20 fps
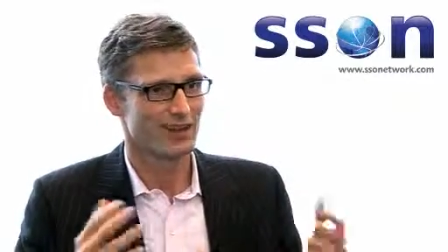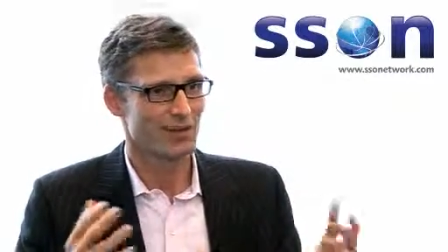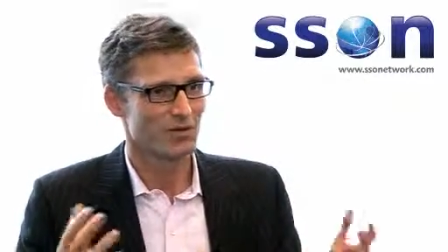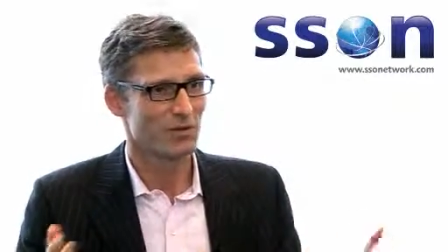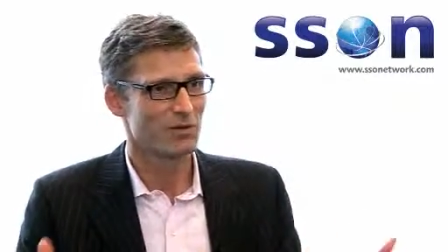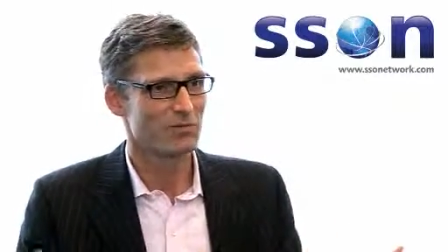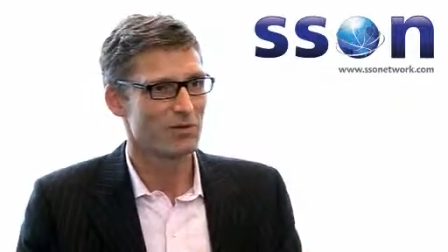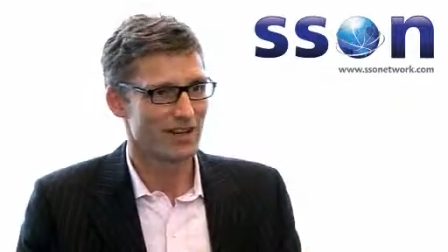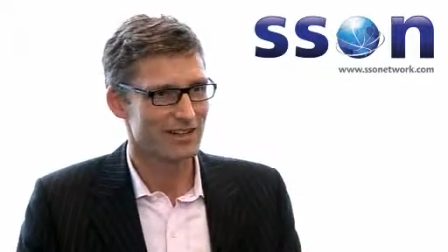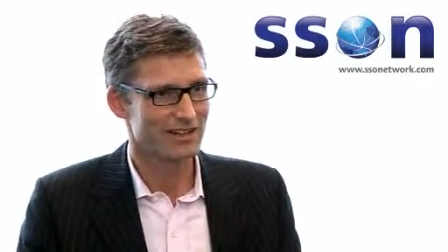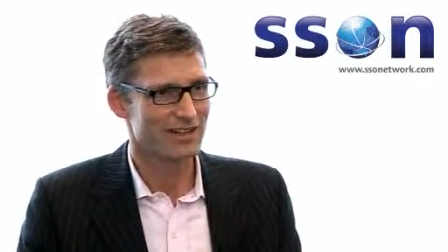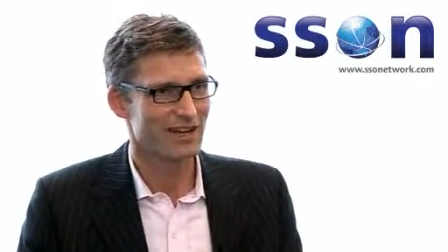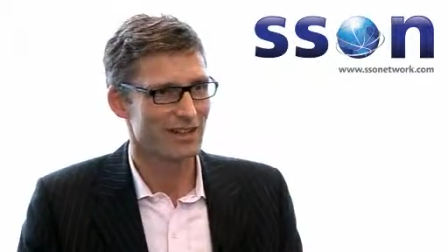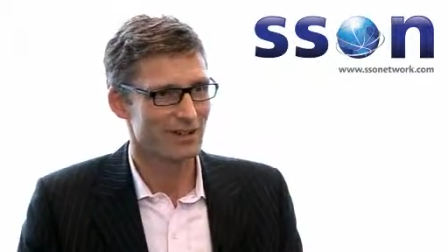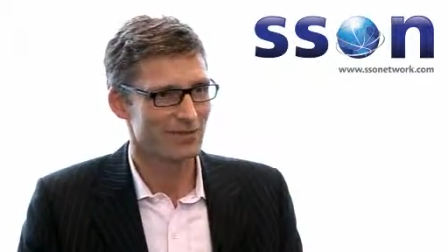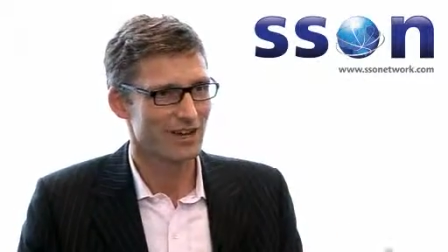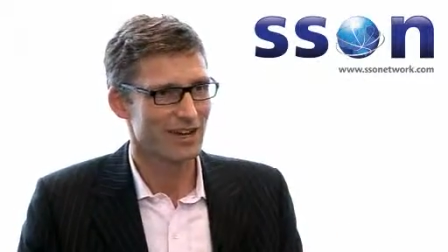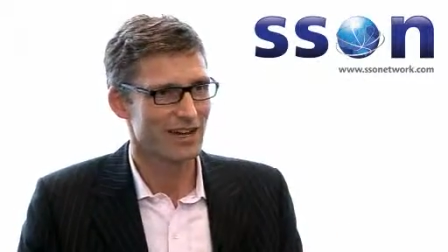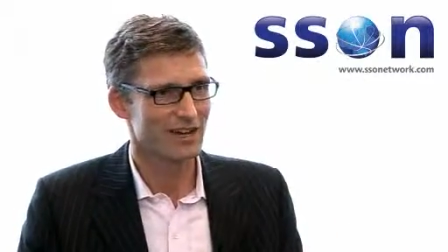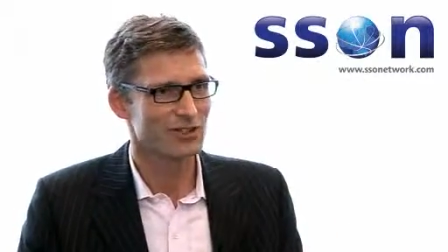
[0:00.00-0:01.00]
we maintain
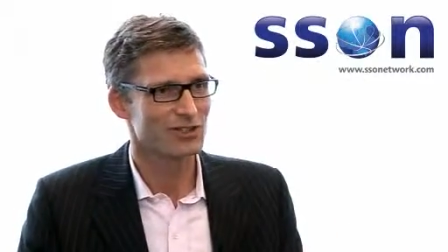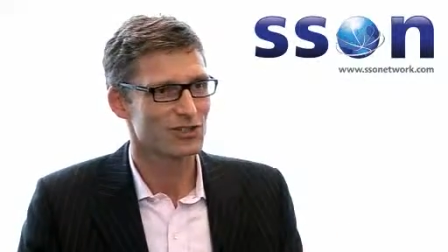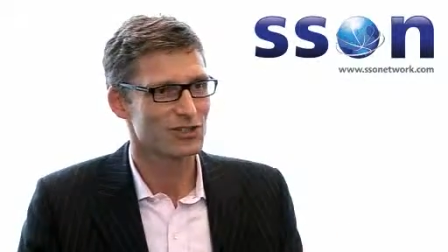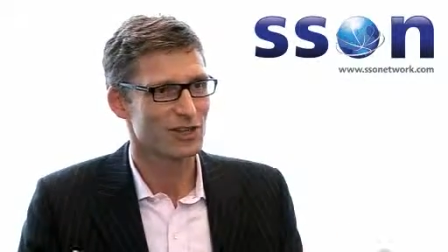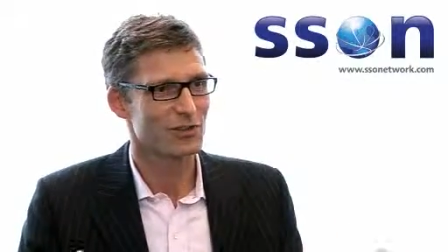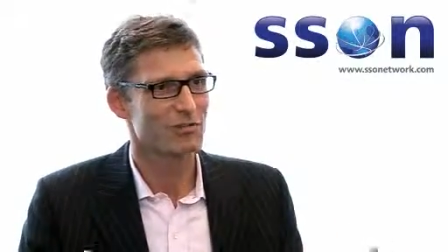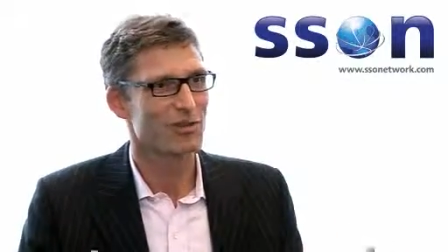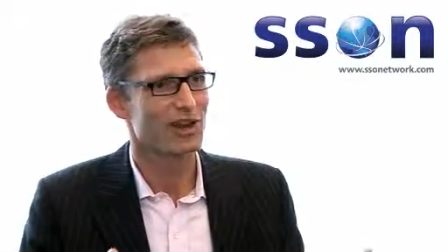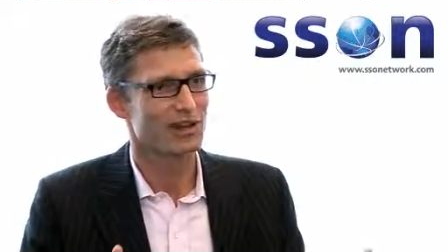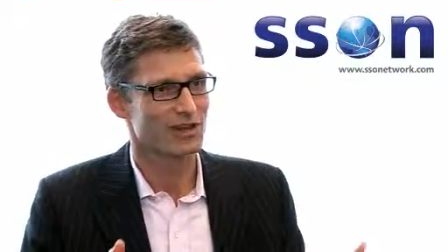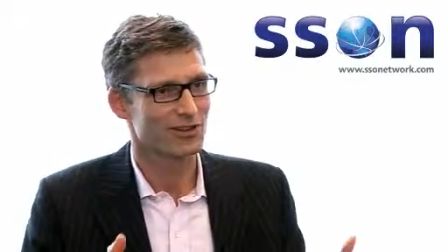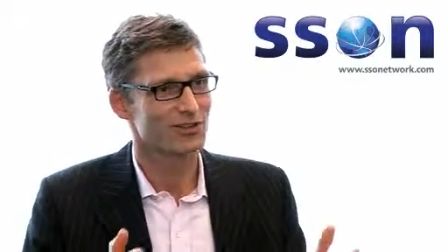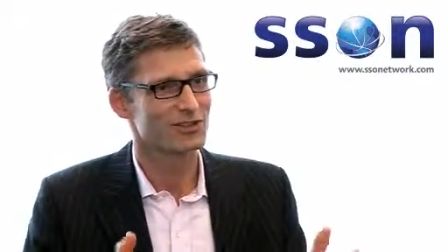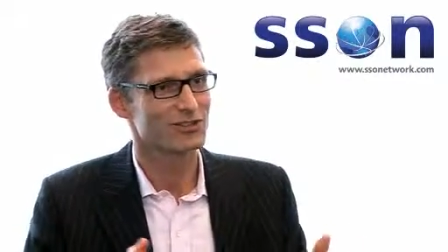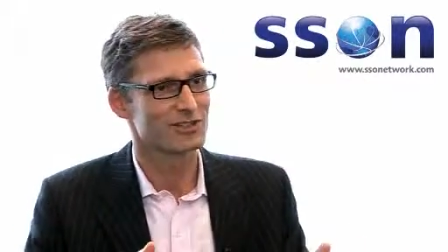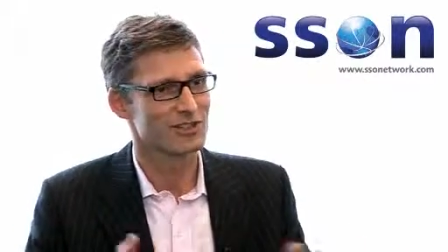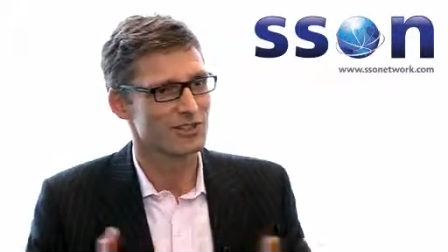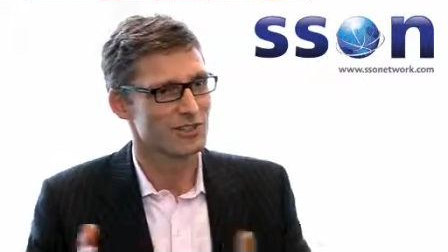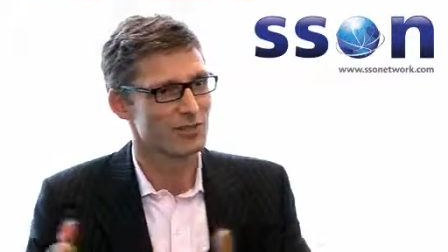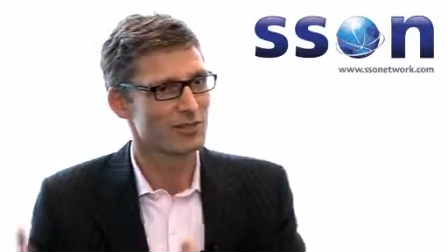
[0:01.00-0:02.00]
the relationship and
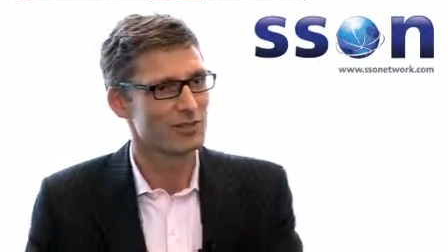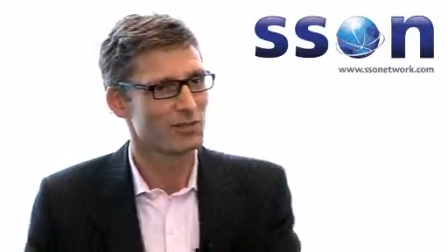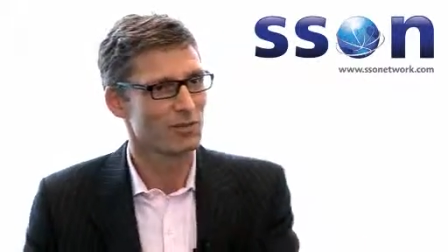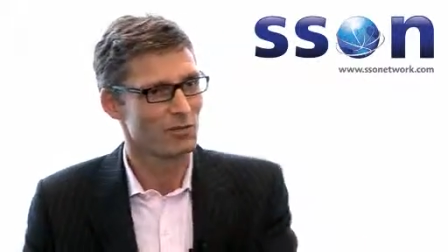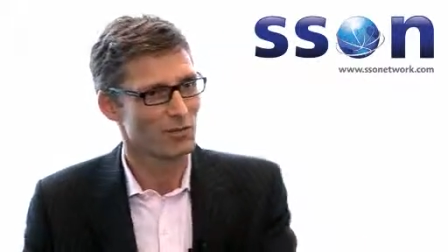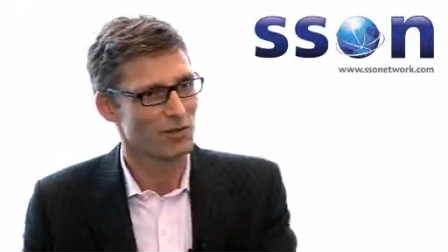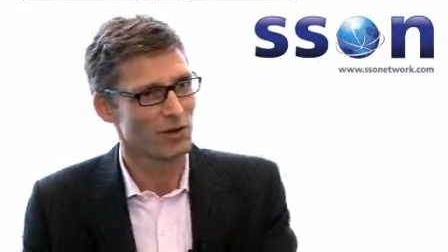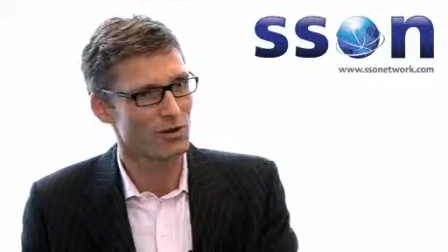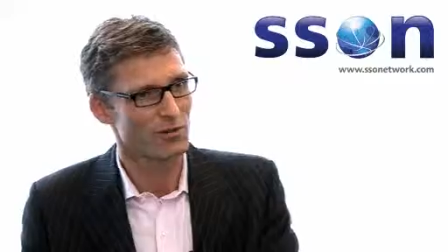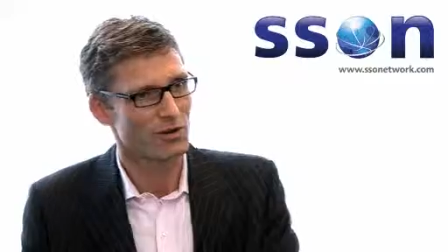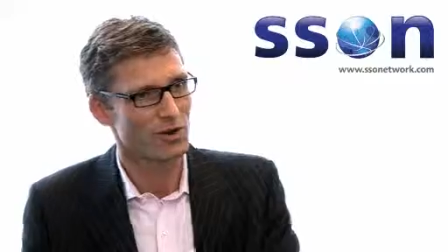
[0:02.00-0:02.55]
continue to a point